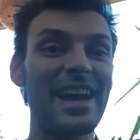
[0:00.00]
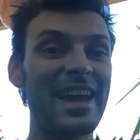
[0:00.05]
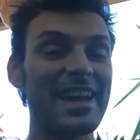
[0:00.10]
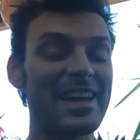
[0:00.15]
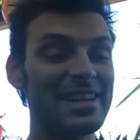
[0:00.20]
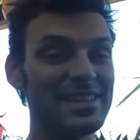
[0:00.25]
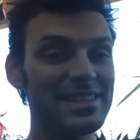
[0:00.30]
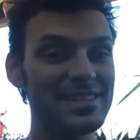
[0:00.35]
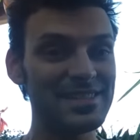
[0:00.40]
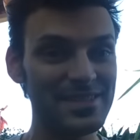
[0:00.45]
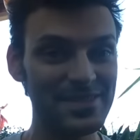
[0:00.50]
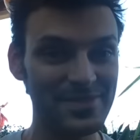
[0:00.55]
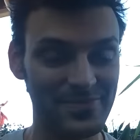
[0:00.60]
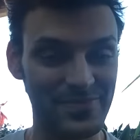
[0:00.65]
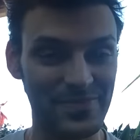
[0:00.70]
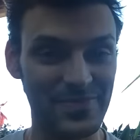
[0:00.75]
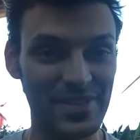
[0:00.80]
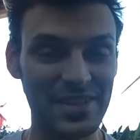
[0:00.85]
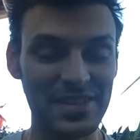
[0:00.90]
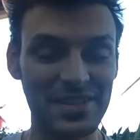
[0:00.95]
And
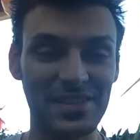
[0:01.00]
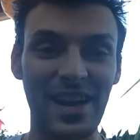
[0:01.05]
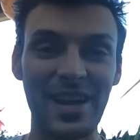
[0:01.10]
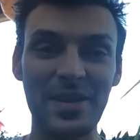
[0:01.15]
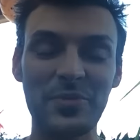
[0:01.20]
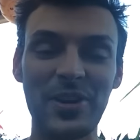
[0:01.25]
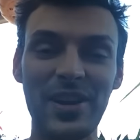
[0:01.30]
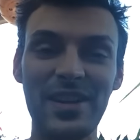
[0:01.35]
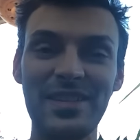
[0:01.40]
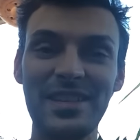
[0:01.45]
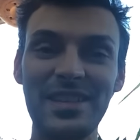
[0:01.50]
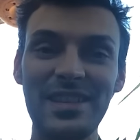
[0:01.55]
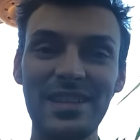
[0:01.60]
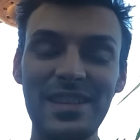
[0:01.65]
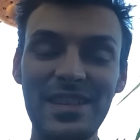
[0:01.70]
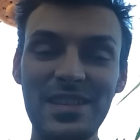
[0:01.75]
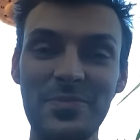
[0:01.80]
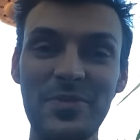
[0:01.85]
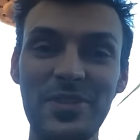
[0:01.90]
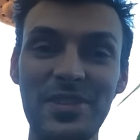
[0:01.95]
this library in
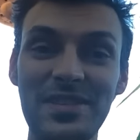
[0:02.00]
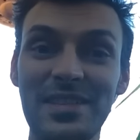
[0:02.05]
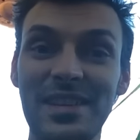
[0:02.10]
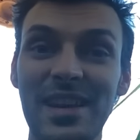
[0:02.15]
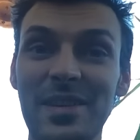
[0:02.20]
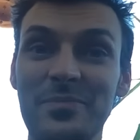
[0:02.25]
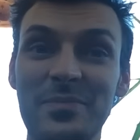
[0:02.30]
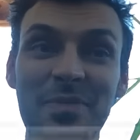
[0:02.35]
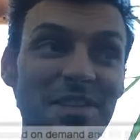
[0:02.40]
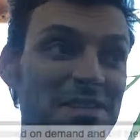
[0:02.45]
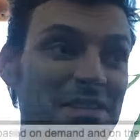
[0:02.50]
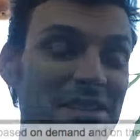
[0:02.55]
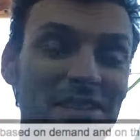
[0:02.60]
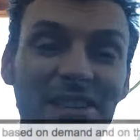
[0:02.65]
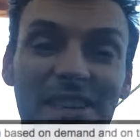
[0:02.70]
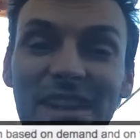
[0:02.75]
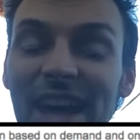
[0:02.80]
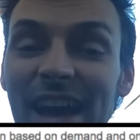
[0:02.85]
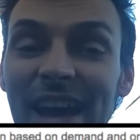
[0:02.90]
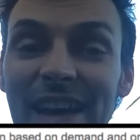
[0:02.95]
Lisbon
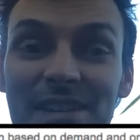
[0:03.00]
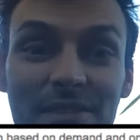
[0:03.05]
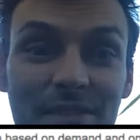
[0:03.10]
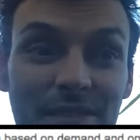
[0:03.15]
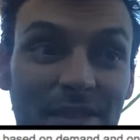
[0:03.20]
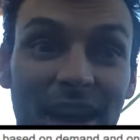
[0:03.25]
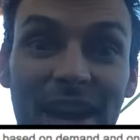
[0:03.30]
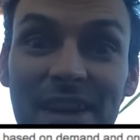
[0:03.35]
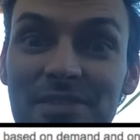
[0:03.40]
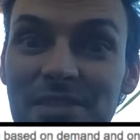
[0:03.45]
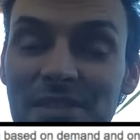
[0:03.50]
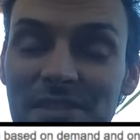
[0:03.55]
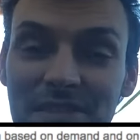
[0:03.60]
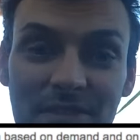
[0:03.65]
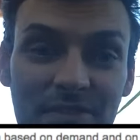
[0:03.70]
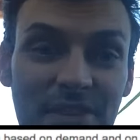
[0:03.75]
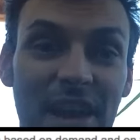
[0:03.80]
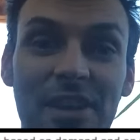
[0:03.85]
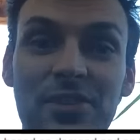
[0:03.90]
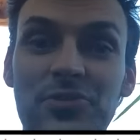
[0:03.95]
basically had
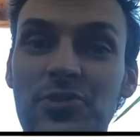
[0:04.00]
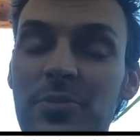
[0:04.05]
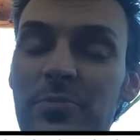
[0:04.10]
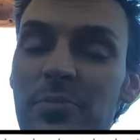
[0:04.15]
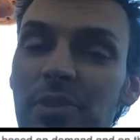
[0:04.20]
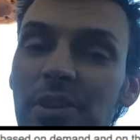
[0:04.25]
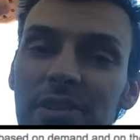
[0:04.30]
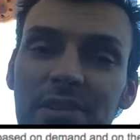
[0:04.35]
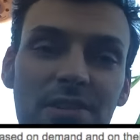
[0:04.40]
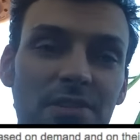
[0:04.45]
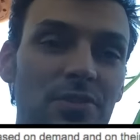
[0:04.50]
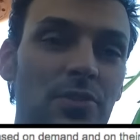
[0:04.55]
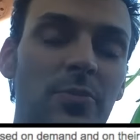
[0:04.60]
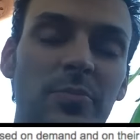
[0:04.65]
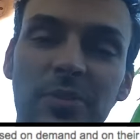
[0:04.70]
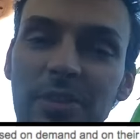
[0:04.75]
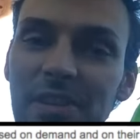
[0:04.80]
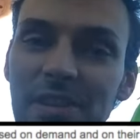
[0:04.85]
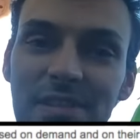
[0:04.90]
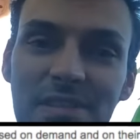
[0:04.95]
thousands of extra books,
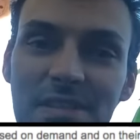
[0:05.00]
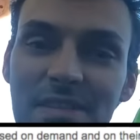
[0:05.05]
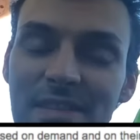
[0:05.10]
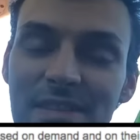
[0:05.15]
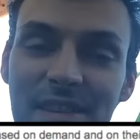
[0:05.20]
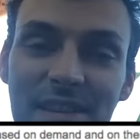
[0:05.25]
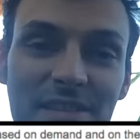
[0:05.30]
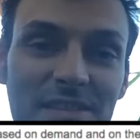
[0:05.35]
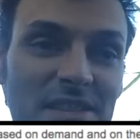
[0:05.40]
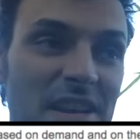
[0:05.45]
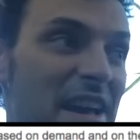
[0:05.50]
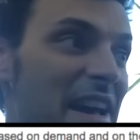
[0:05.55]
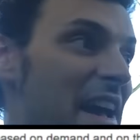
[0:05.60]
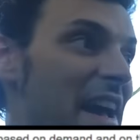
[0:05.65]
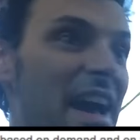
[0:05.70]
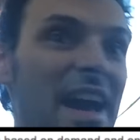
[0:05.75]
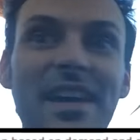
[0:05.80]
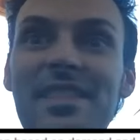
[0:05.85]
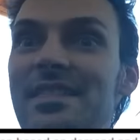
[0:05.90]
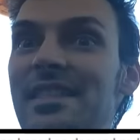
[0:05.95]
duplicates and things,
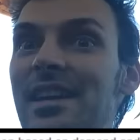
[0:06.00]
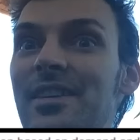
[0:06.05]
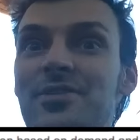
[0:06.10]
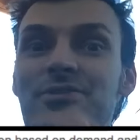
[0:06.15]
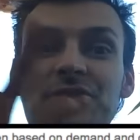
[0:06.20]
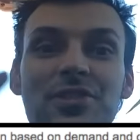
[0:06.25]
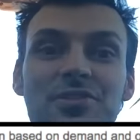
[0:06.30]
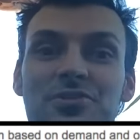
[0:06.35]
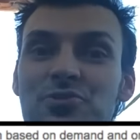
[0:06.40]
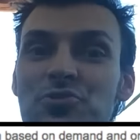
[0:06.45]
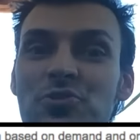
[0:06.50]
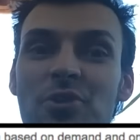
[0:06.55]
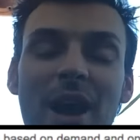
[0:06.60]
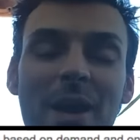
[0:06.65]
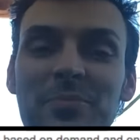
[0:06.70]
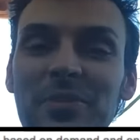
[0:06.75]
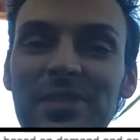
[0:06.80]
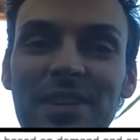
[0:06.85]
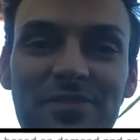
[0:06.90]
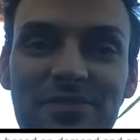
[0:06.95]
and they're just
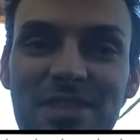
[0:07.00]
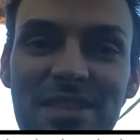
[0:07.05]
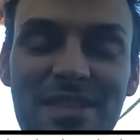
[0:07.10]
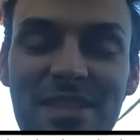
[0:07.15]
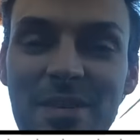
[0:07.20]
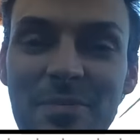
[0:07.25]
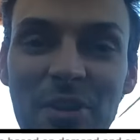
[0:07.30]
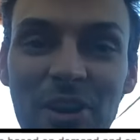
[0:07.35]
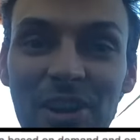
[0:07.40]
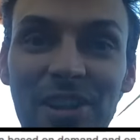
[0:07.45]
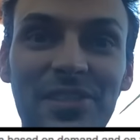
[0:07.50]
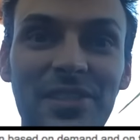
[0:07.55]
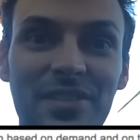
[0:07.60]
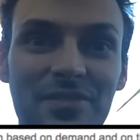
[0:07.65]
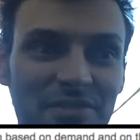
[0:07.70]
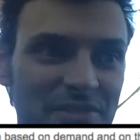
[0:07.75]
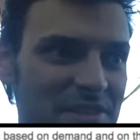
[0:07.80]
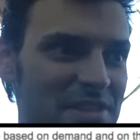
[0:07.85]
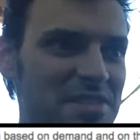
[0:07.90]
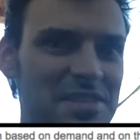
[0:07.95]
droplifting them all
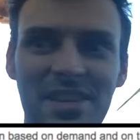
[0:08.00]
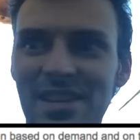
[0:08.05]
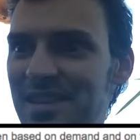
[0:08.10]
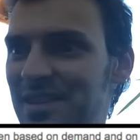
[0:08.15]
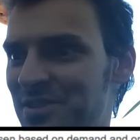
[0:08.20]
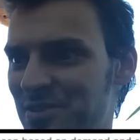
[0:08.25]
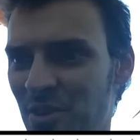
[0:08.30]
over the city.